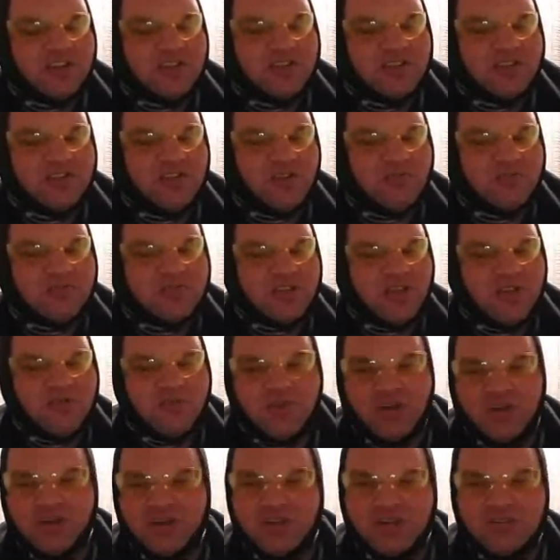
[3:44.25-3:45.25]
and stops
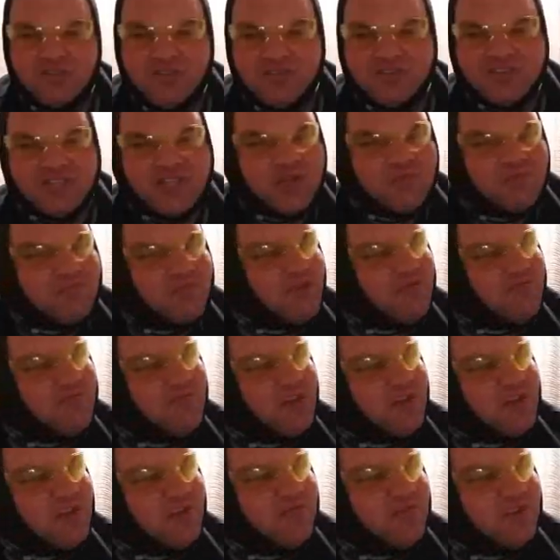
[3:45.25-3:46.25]
at one and looks up at me.